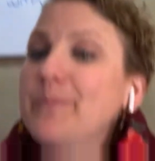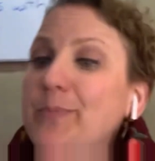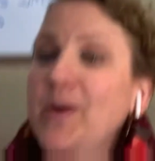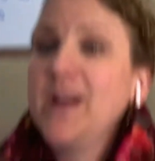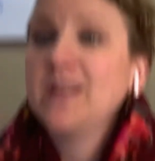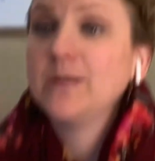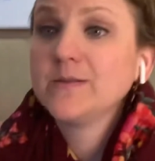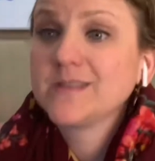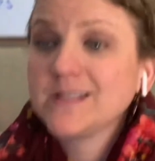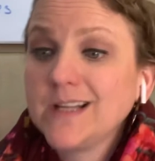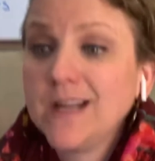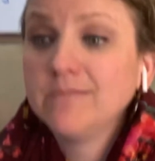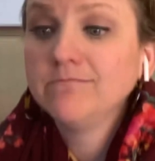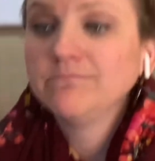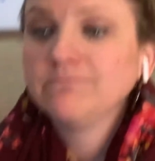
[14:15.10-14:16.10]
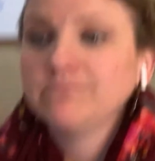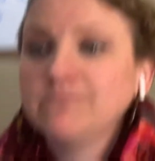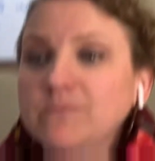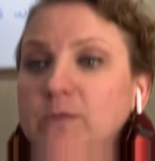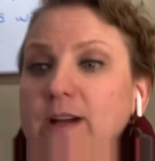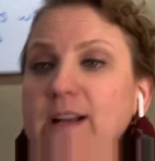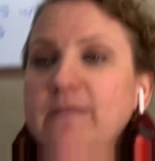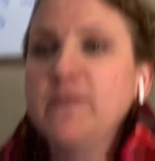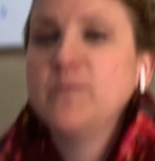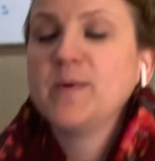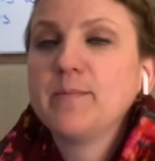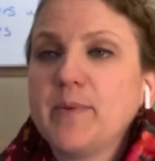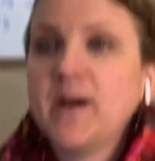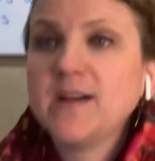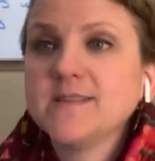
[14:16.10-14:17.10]
pretty close to done, right? If you've
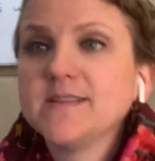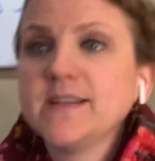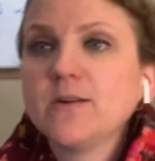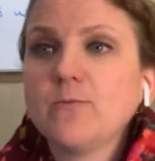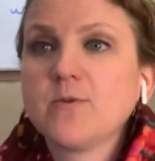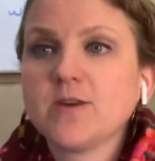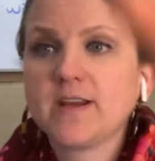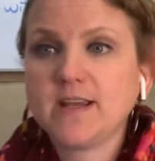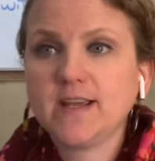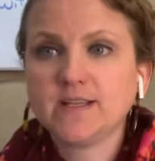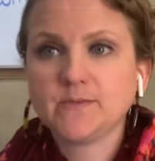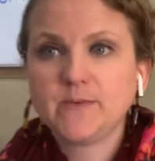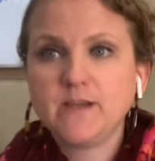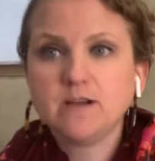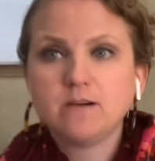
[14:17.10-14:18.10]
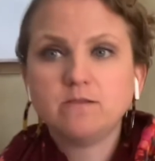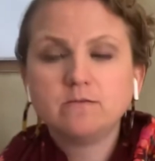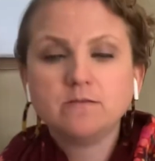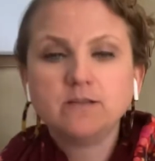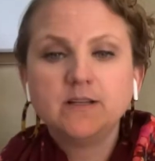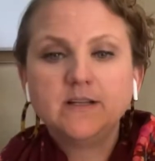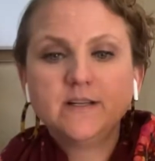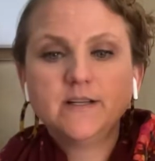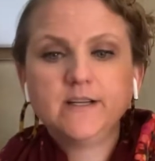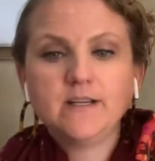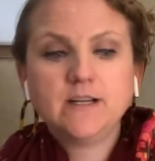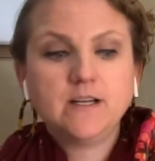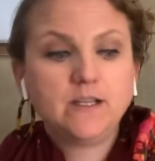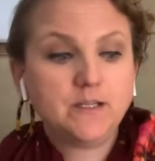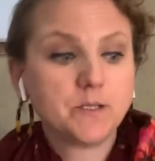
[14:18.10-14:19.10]
been pausing and working as we go.
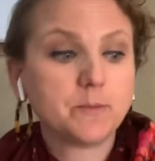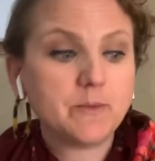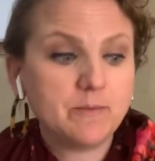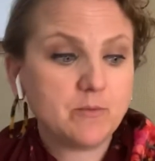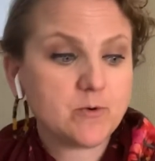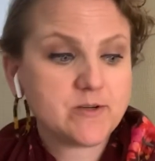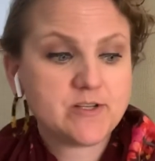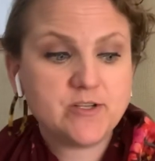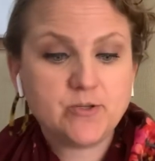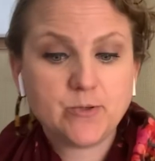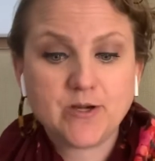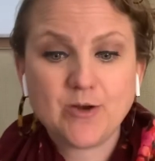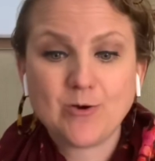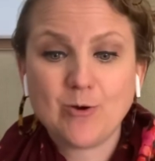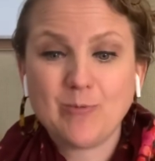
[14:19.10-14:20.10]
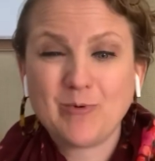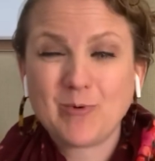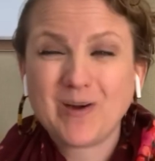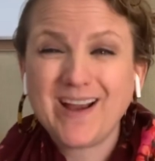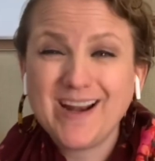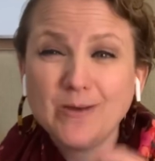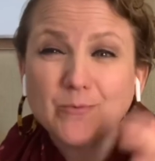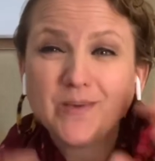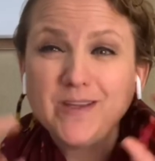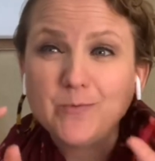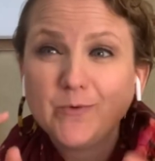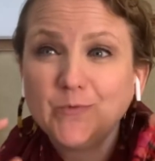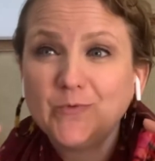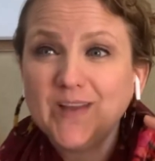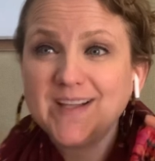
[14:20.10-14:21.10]
A little bit more to do on your own, but we're kind of really
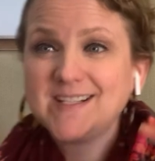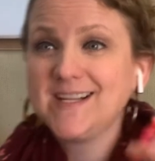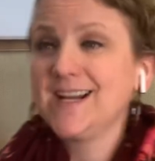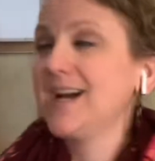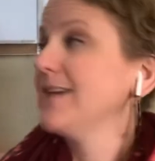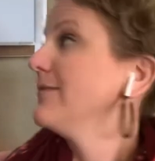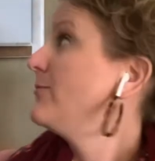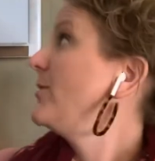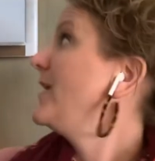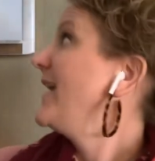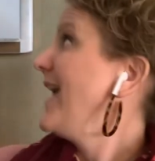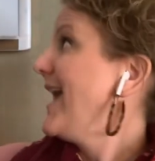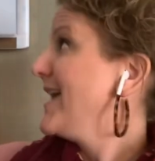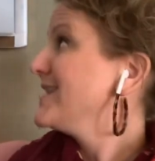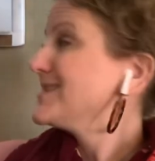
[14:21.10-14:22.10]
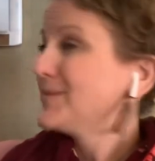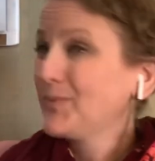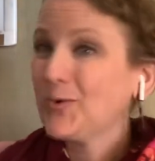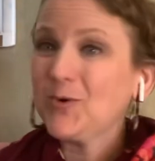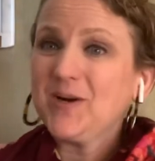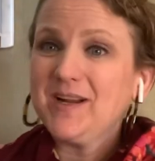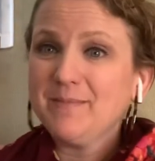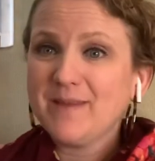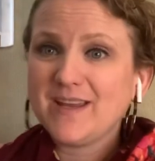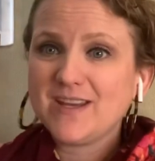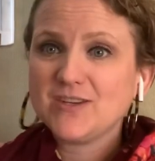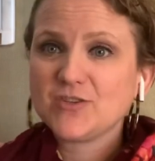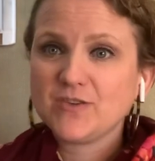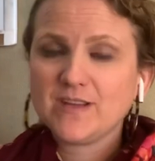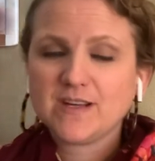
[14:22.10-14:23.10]
reflecting on, well, supporting,
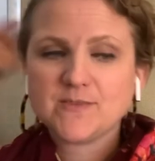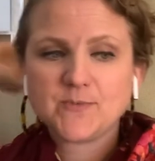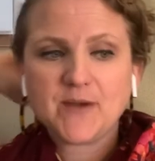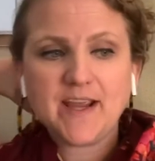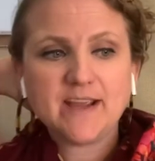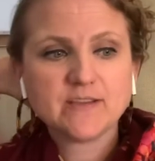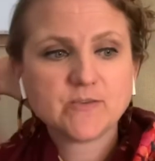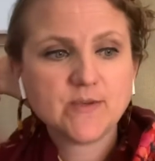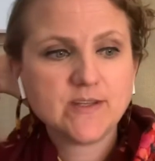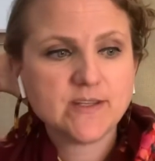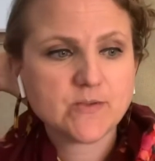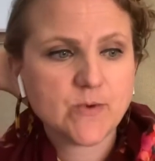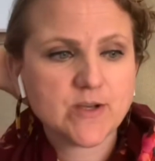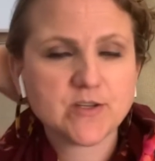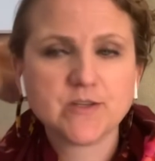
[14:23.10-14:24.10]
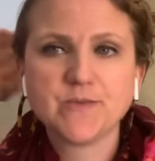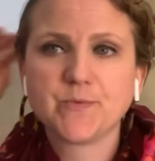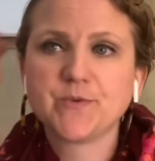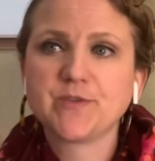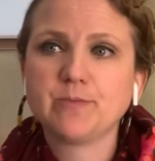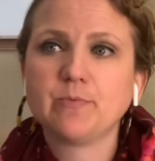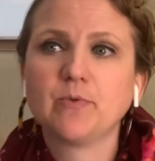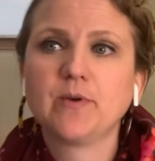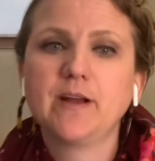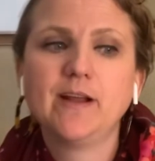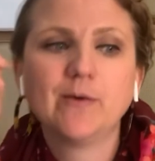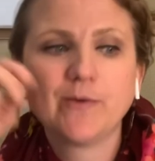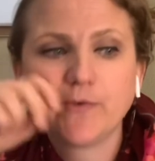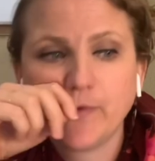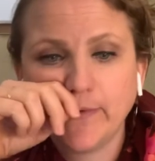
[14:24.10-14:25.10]
making sure that as we're answering these questions, we're supporting
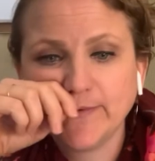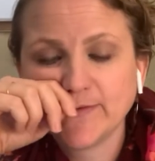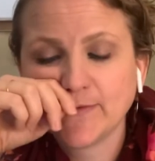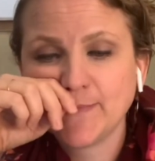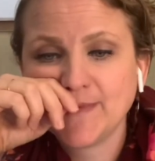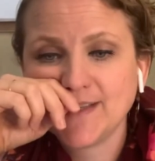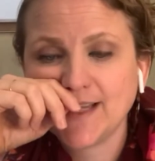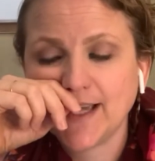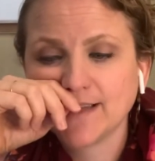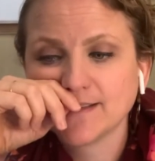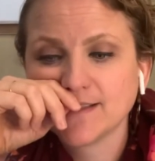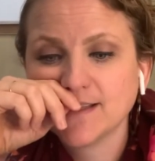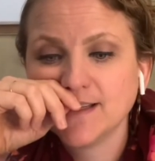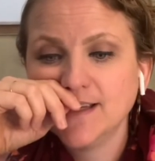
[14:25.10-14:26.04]
it with quotes from the text.